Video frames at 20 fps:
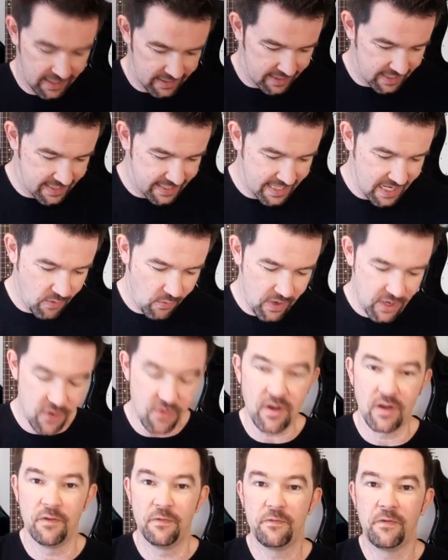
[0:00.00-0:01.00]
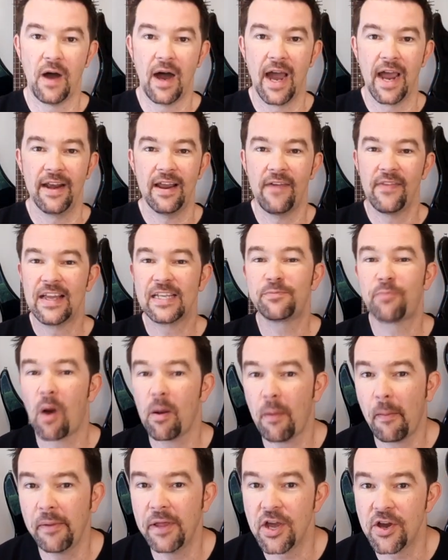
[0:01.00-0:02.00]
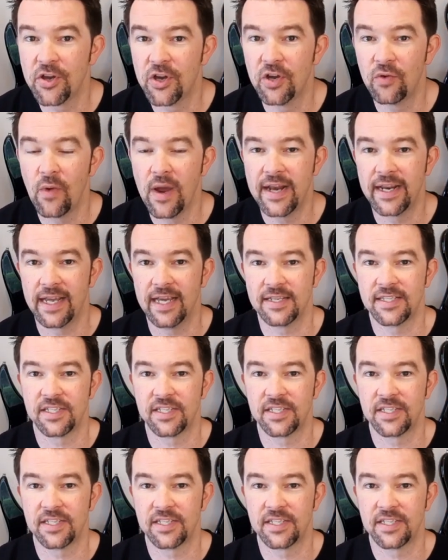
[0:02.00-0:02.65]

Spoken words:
to see what you can find. And that's probably a good way to get